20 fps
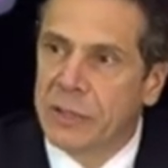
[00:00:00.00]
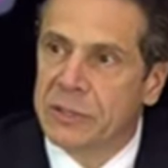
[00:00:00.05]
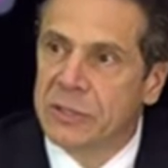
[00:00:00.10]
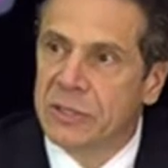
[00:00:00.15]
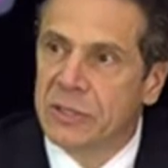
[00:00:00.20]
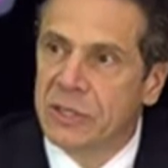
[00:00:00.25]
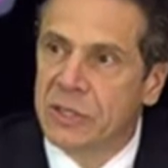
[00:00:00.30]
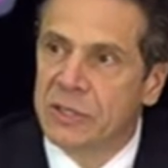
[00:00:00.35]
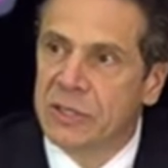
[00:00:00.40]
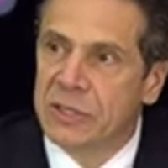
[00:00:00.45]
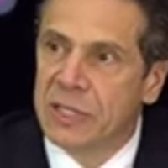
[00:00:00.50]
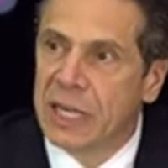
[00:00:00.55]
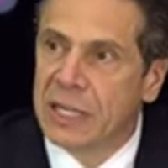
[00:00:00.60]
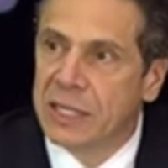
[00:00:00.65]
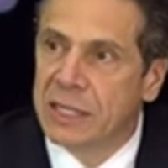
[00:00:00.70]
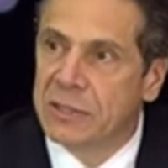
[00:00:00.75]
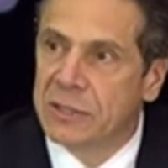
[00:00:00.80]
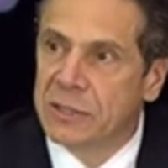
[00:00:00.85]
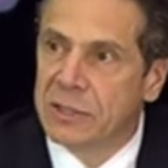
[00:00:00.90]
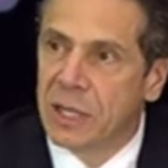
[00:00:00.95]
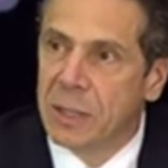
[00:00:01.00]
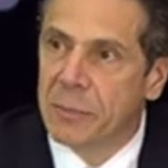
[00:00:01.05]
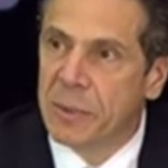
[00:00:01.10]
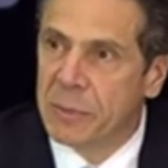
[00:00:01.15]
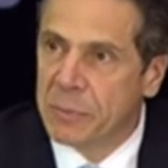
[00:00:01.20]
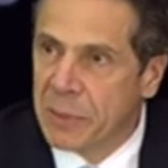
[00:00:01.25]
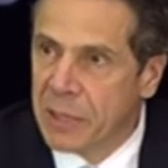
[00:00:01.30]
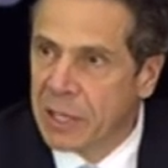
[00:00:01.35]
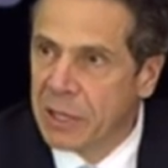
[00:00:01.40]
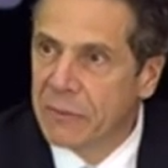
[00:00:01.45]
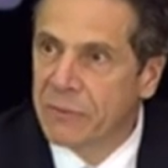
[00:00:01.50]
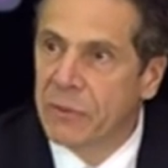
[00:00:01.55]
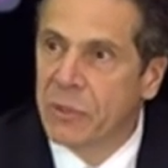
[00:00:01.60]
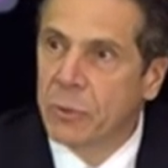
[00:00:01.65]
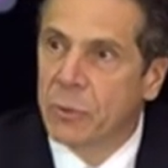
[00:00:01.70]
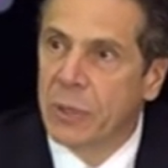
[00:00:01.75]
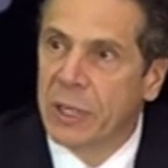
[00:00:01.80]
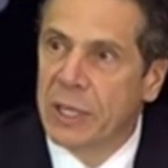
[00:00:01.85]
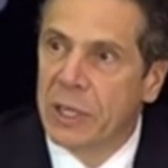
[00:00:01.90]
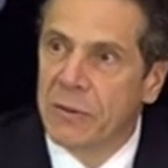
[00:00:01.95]
This is the second summit. Many of
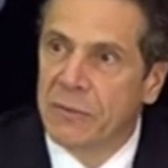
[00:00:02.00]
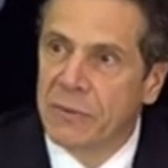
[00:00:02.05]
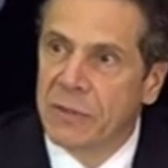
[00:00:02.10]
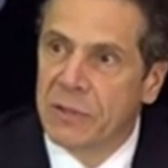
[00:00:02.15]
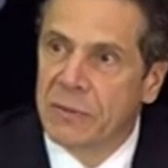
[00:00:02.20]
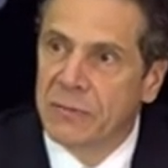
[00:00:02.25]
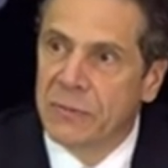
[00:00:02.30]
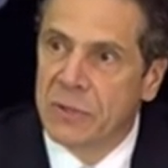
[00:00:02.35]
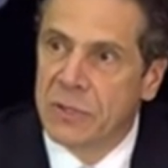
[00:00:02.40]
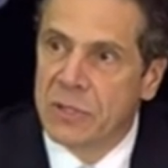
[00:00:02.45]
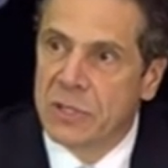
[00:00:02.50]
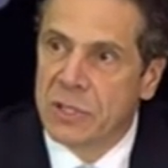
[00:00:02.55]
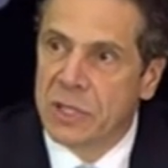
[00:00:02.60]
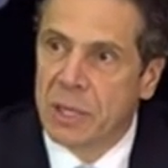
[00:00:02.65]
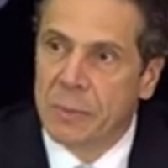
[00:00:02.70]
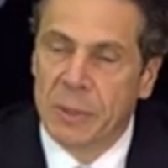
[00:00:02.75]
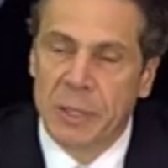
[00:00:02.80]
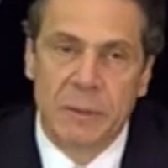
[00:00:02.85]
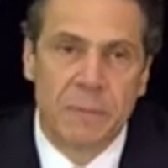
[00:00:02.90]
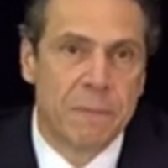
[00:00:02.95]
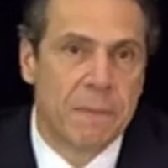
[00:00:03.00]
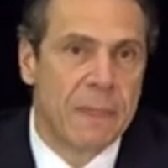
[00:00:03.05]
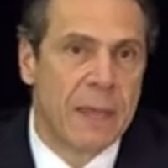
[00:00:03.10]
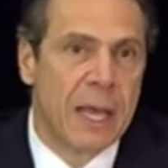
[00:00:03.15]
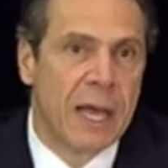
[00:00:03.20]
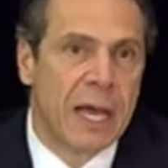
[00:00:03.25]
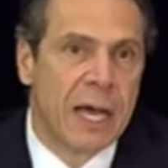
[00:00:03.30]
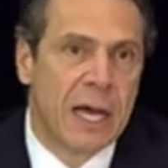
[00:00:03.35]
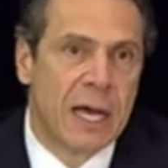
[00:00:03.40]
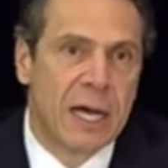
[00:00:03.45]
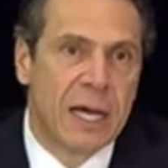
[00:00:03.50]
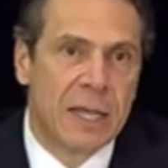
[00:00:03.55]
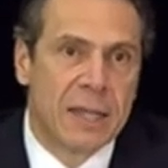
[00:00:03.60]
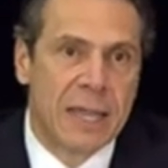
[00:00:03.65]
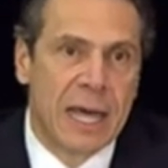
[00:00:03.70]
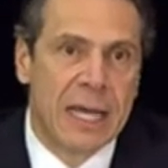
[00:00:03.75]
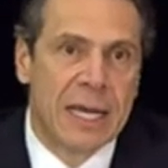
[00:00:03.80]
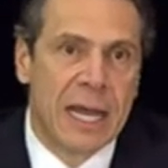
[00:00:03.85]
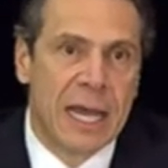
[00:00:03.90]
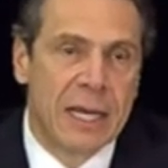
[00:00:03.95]
you were here for the first summit.
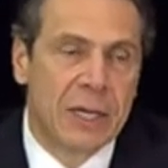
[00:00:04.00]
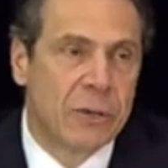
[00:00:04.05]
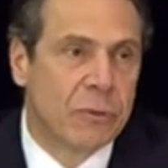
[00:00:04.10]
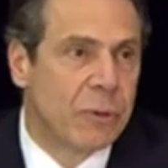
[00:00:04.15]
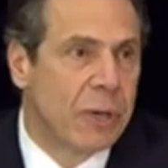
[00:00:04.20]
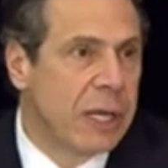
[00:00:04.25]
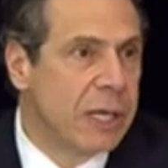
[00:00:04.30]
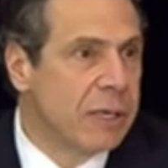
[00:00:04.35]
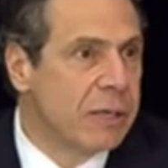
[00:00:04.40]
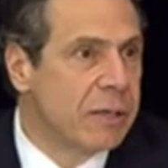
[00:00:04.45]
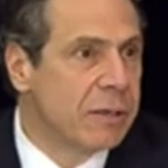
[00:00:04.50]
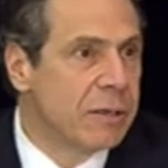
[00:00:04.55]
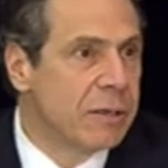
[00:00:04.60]
That had great